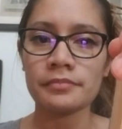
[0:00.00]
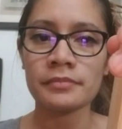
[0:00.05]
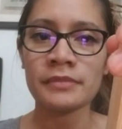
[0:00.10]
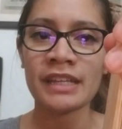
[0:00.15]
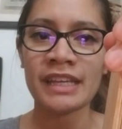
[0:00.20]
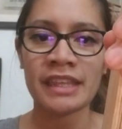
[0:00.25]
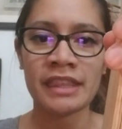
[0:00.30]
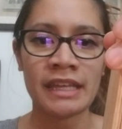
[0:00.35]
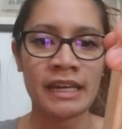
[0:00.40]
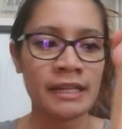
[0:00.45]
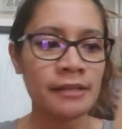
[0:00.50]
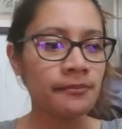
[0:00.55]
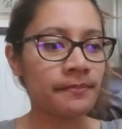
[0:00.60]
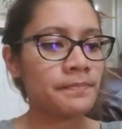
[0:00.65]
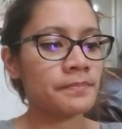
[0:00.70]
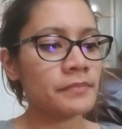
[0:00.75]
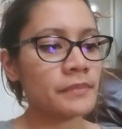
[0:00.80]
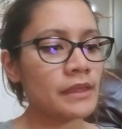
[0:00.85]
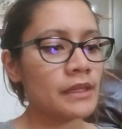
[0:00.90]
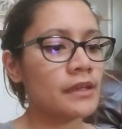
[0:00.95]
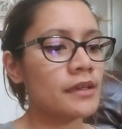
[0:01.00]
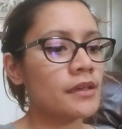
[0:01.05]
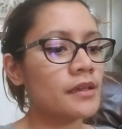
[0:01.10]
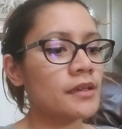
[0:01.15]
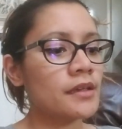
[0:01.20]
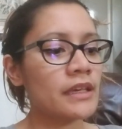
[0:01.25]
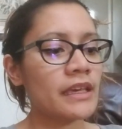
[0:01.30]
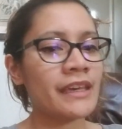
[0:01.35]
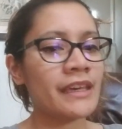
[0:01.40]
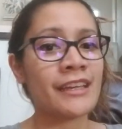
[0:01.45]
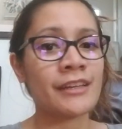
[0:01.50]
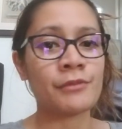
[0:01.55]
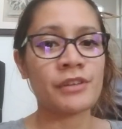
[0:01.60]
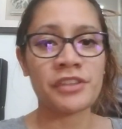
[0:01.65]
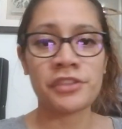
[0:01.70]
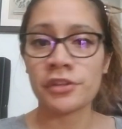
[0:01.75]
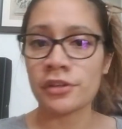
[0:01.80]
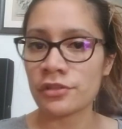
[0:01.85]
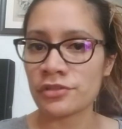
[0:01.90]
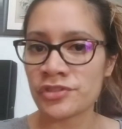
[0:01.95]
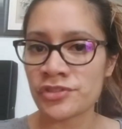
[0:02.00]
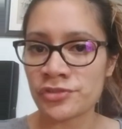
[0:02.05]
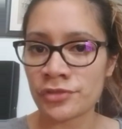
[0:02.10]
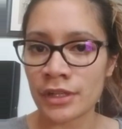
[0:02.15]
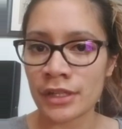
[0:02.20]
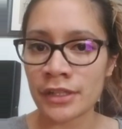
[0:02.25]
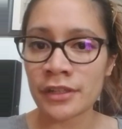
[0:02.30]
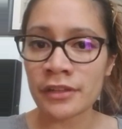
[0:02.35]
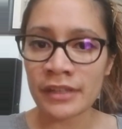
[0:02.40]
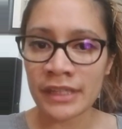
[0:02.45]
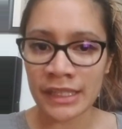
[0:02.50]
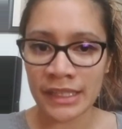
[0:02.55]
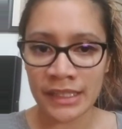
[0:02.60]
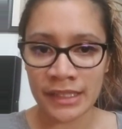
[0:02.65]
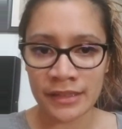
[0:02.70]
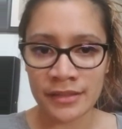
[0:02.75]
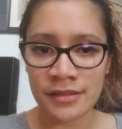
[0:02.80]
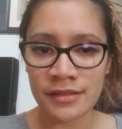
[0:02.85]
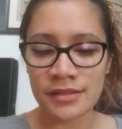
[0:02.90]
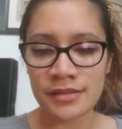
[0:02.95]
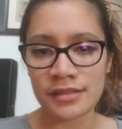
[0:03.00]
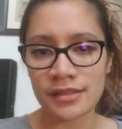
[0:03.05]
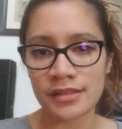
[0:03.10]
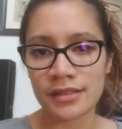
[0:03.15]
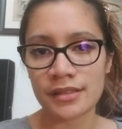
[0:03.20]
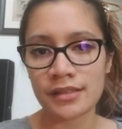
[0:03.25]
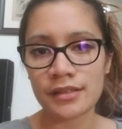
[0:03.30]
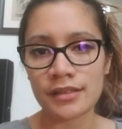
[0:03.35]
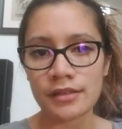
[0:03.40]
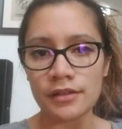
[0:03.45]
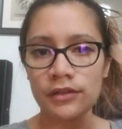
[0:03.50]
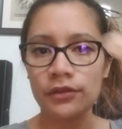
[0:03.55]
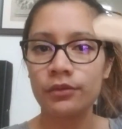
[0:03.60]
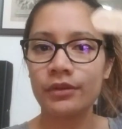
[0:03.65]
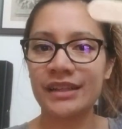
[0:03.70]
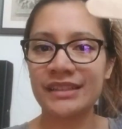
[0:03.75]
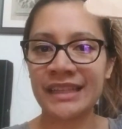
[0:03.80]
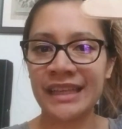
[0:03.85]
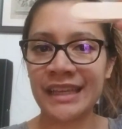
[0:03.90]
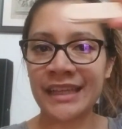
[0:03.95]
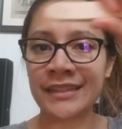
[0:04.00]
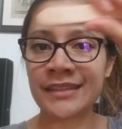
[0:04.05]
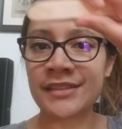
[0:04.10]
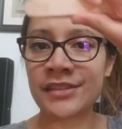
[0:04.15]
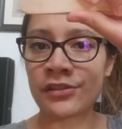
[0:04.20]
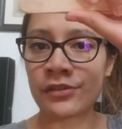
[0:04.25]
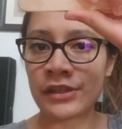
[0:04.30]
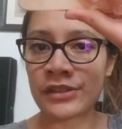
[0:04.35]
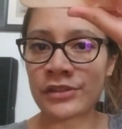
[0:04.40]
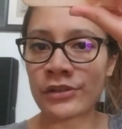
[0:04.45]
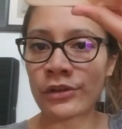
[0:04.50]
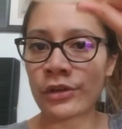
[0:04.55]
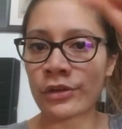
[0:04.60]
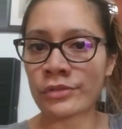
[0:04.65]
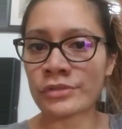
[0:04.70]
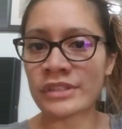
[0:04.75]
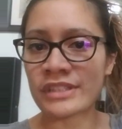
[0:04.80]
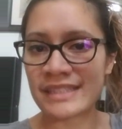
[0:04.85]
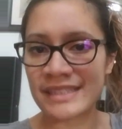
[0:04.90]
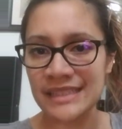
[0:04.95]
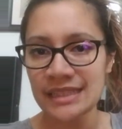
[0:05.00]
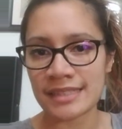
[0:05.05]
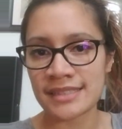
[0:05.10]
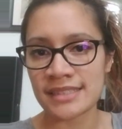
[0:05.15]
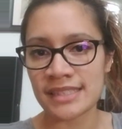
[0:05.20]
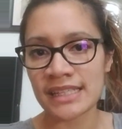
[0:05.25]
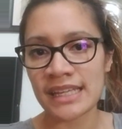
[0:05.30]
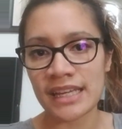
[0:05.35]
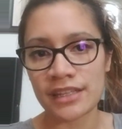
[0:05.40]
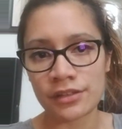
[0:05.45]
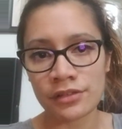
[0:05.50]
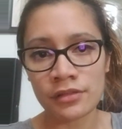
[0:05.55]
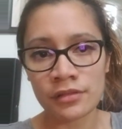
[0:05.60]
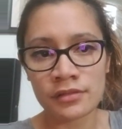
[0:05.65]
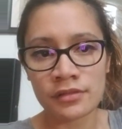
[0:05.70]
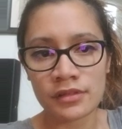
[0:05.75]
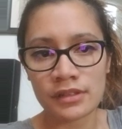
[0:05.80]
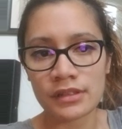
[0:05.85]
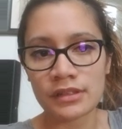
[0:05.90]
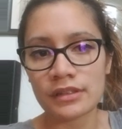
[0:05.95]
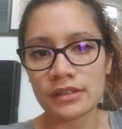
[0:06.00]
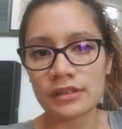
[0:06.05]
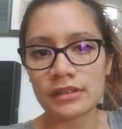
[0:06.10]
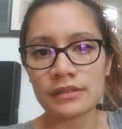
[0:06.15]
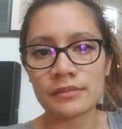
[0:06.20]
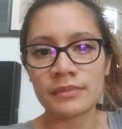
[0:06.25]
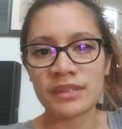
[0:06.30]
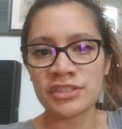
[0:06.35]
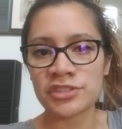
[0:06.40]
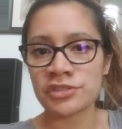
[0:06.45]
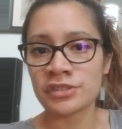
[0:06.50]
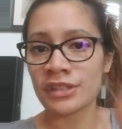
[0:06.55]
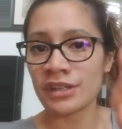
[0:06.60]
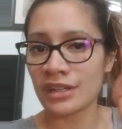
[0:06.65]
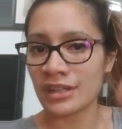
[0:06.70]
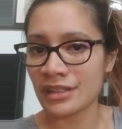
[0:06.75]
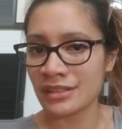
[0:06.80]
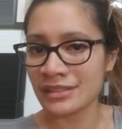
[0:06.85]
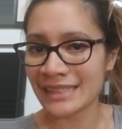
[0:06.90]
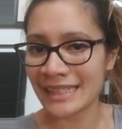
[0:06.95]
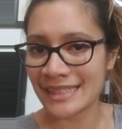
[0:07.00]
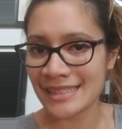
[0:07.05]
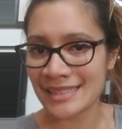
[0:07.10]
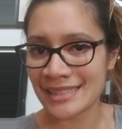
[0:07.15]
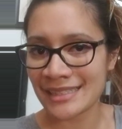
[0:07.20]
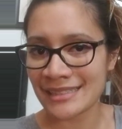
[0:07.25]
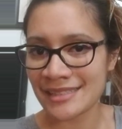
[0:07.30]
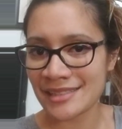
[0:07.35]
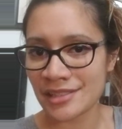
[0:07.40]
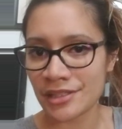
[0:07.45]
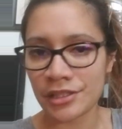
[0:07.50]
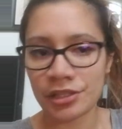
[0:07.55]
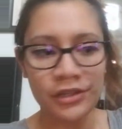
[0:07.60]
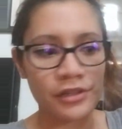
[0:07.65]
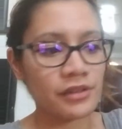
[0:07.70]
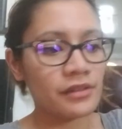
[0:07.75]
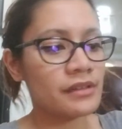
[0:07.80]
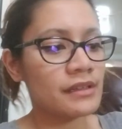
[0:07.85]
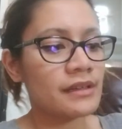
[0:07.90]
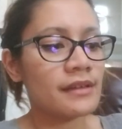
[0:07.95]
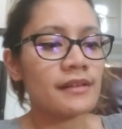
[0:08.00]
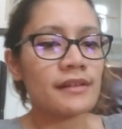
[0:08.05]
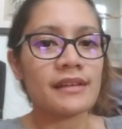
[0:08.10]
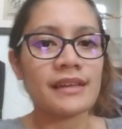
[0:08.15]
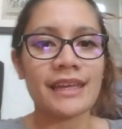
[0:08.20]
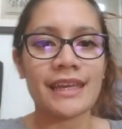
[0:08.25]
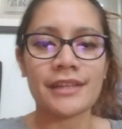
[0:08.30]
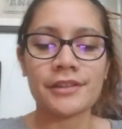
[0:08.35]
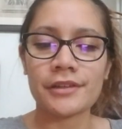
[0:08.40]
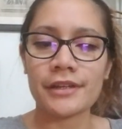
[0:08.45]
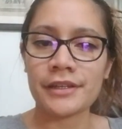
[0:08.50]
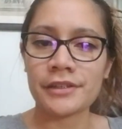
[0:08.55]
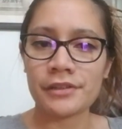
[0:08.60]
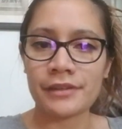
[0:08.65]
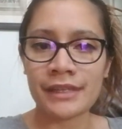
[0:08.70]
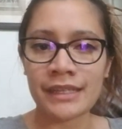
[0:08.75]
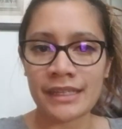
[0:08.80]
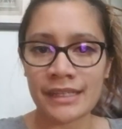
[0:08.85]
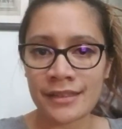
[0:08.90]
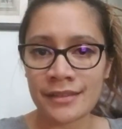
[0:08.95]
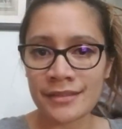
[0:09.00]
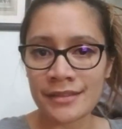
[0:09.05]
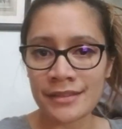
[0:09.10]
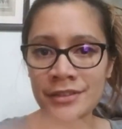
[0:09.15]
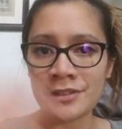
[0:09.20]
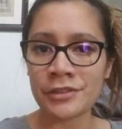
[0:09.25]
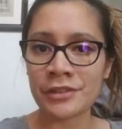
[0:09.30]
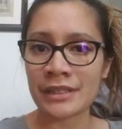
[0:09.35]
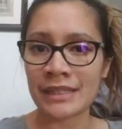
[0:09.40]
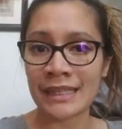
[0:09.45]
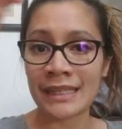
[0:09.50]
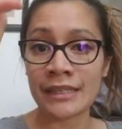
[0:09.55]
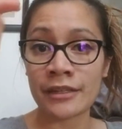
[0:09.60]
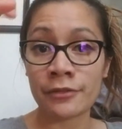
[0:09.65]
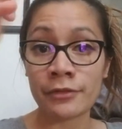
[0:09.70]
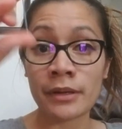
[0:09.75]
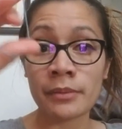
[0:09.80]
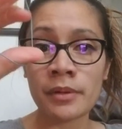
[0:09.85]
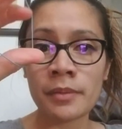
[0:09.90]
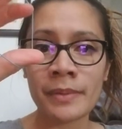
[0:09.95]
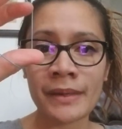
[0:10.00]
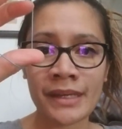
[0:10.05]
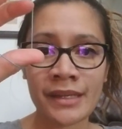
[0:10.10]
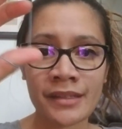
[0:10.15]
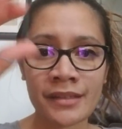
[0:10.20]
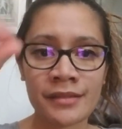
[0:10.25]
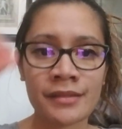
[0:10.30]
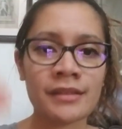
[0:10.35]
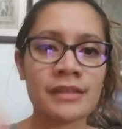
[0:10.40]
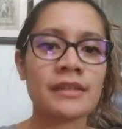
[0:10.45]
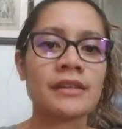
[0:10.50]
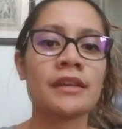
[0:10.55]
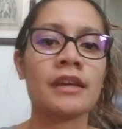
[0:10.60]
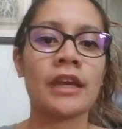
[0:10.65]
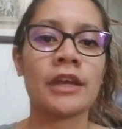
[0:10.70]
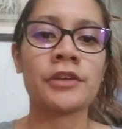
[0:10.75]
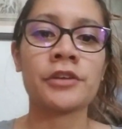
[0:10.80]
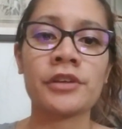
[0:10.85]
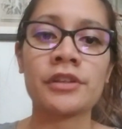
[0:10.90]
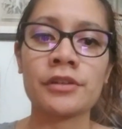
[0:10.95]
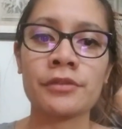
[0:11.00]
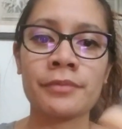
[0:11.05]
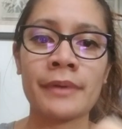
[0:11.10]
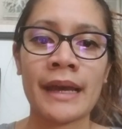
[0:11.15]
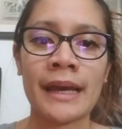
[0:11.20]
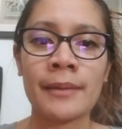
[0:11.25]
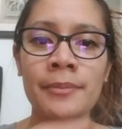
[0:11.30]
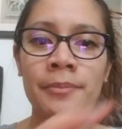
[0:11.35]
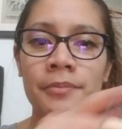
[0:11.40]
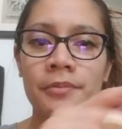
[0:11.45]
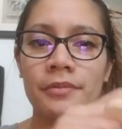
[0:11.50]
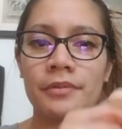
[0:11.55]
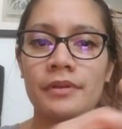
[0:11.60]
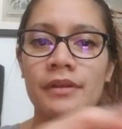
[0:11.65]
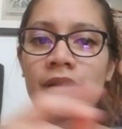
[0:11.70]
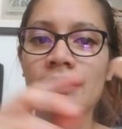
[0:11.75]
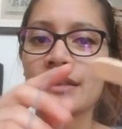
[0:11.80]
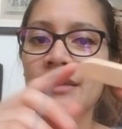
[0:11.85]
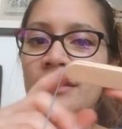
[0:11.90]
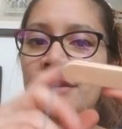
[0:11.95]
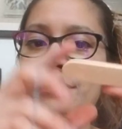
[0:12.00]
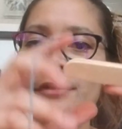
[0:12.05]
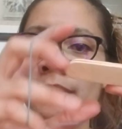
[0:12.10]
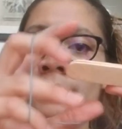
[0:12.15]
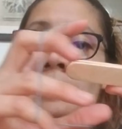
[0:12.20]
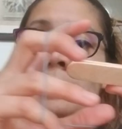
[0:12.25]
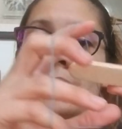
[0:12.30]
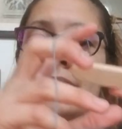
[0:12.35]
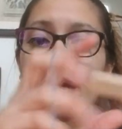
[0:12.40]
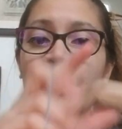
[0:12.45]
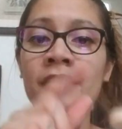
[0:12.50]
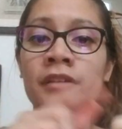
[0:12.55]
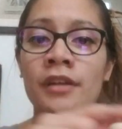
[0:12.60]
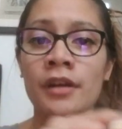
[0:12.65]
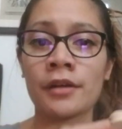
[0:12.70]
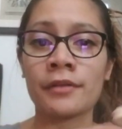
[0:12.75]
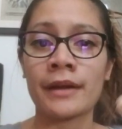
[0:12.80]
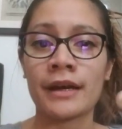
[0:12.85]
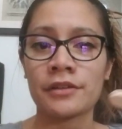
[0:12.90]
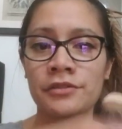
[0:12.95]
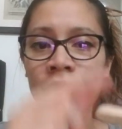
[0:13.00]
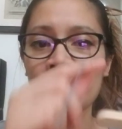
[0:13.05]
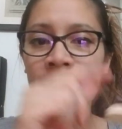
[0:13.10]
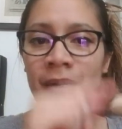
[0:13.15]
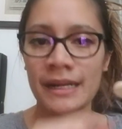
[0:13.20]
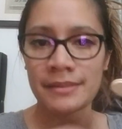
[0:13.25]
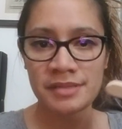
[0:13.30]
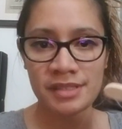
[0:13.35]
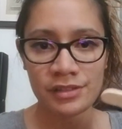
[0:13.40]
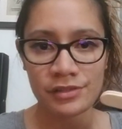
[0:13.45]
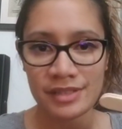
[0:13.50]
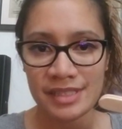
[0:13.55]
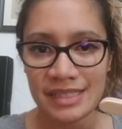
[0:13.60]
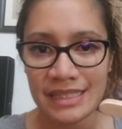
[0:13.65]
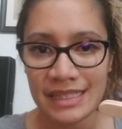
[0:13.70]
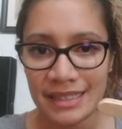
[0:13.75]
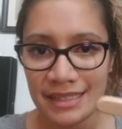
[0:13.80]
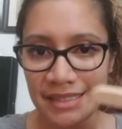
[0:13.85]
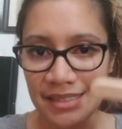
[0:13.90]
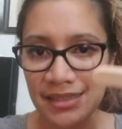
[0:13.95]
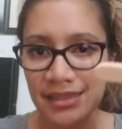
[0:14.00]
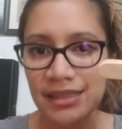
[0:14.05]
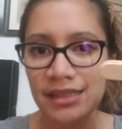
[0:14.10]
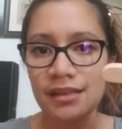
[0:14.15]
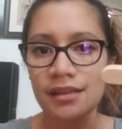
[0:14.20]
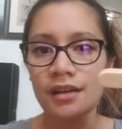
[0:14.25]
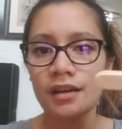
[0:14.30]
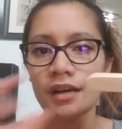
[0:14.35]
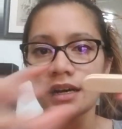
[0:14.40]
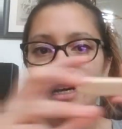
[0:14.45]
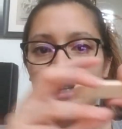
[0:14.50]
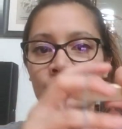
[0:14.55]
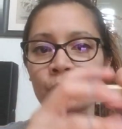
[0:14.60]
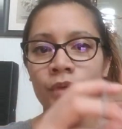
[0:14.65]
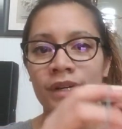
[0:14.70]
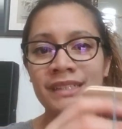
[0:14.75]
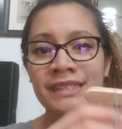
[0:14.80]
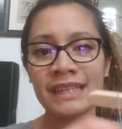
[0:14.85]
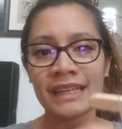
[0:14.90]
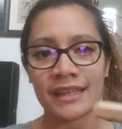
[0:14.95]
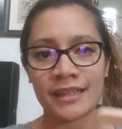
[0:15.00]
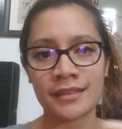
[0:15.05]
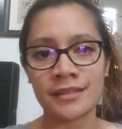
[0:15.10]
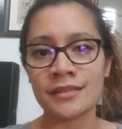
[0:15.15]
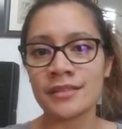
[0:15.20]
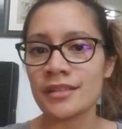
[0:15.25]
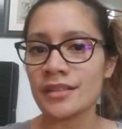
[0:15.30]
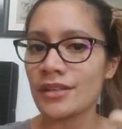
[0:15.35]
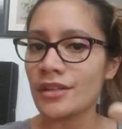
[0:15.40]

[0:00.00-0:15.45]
like that. And with your stronger hand, one hand is going to hold the sticks together. Make sure they're all nice and secure. And your other hand, you're going to get a rubber band, and you're going to wrap the rubber band around your popsicle sticks on one end